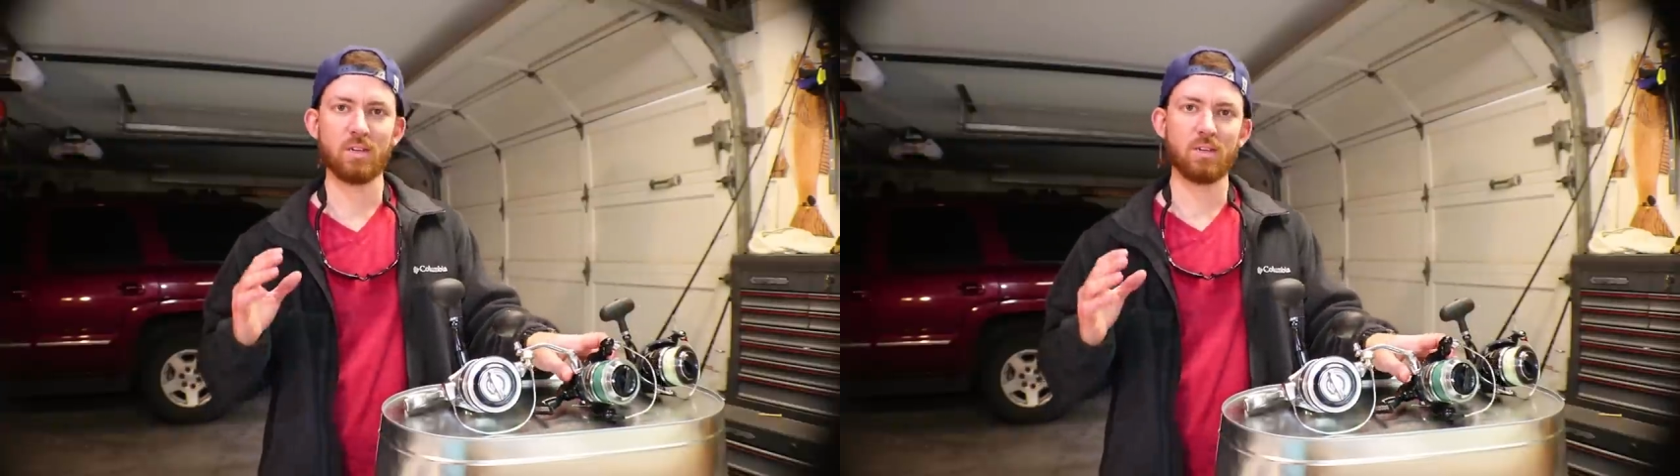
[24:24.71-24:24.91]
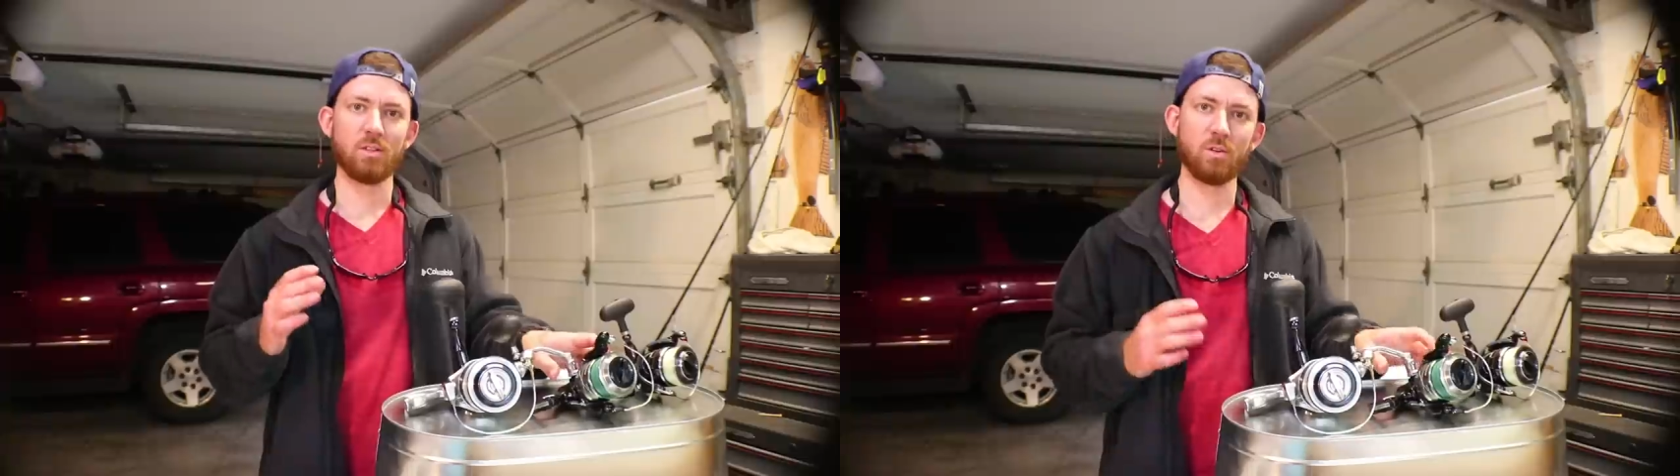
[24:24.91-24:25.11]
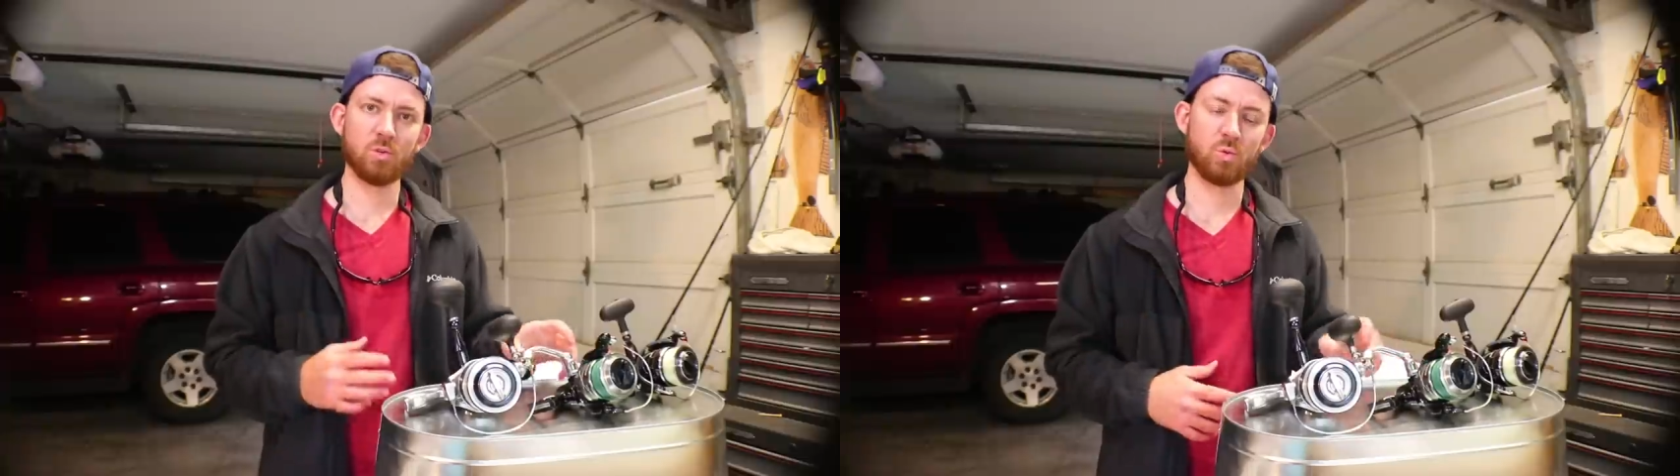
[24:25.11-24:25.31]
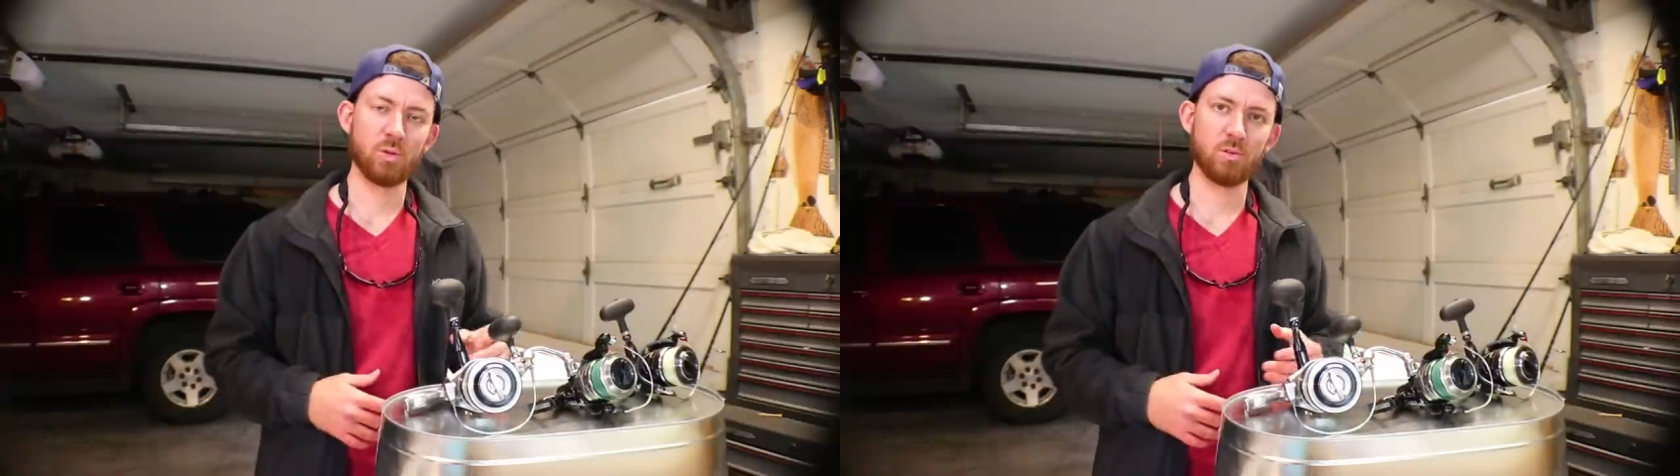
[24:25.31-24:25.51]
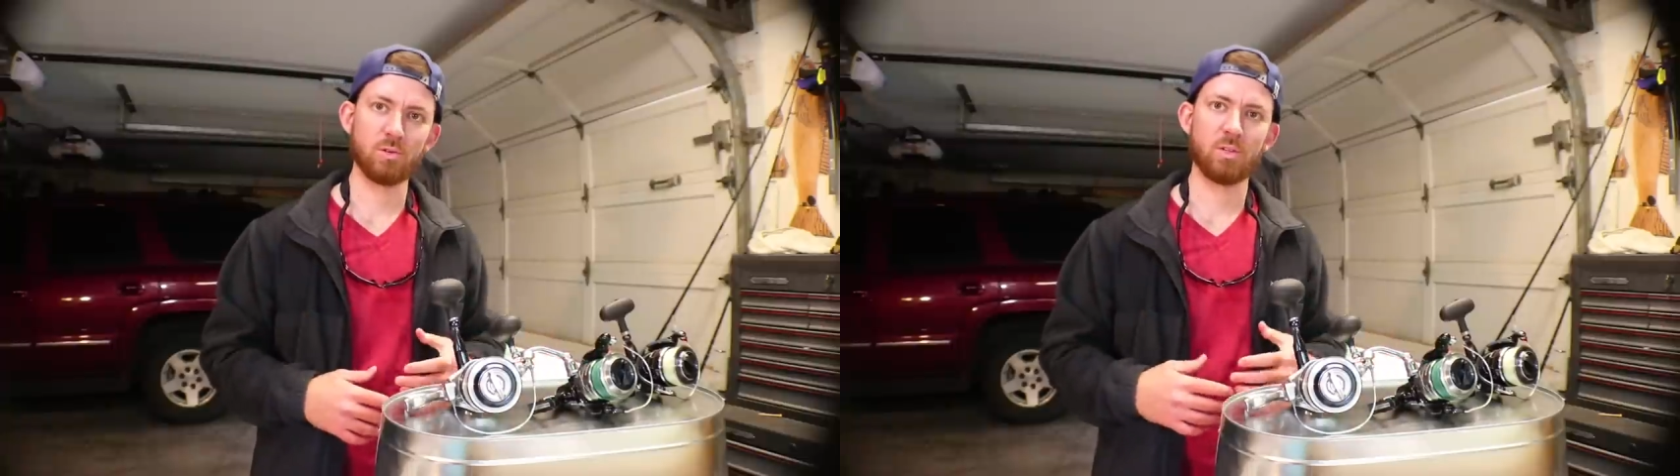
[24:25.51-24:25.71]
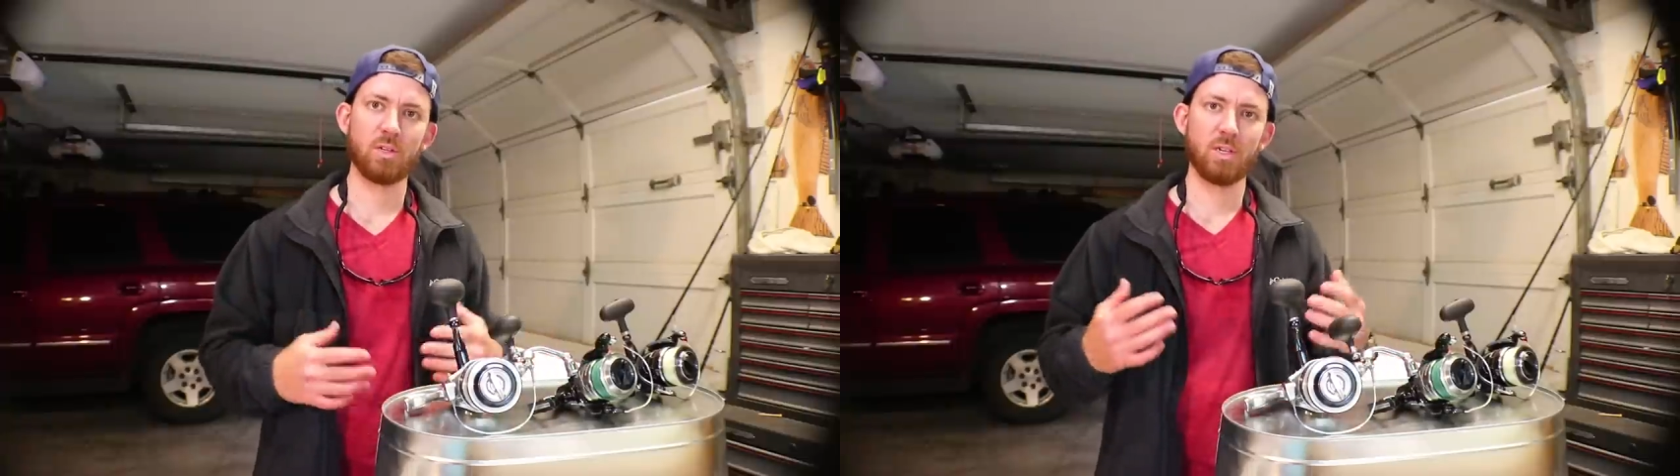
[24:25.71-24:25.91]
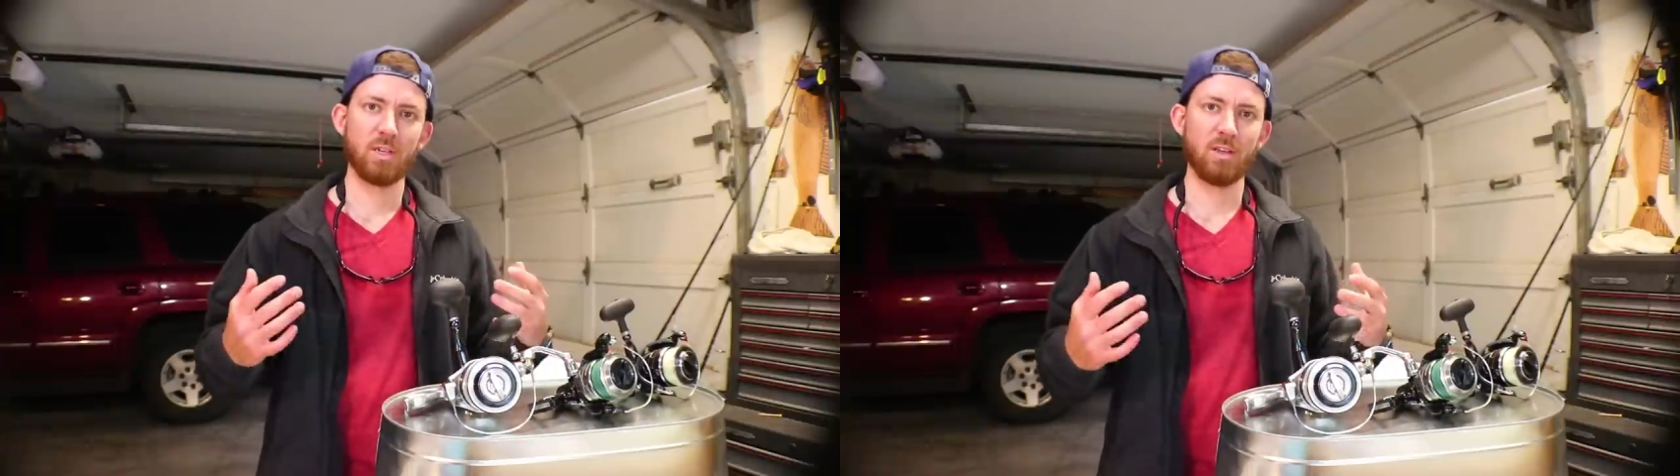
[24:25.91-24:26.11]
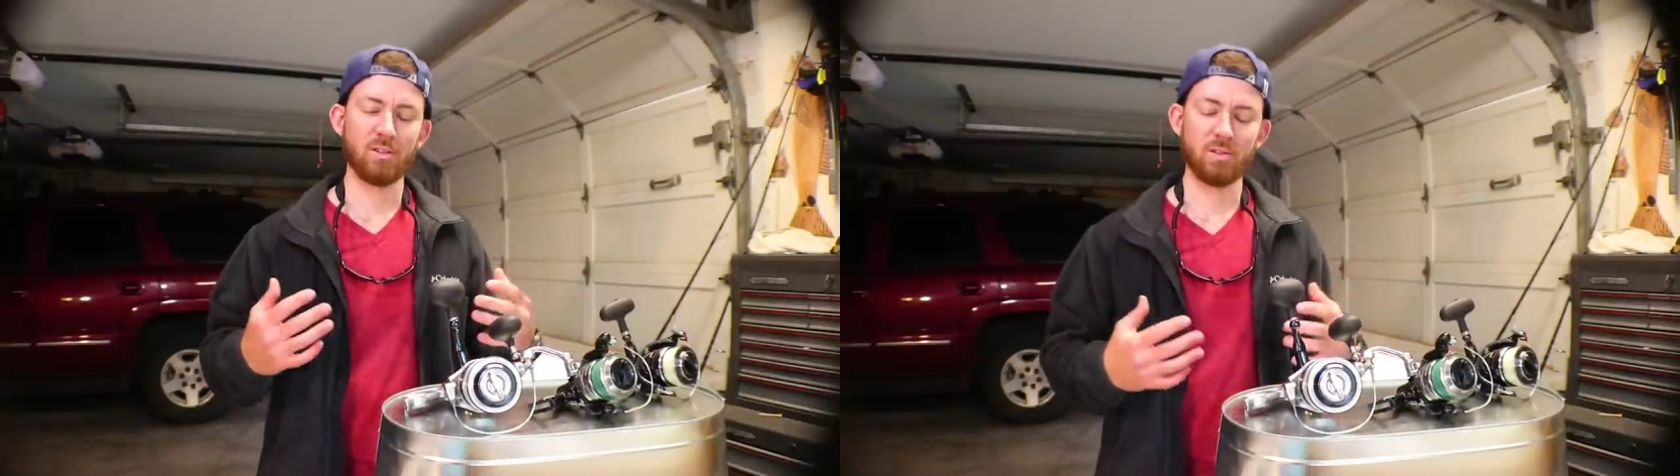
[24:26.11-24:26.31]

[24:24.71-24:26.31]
those reels in a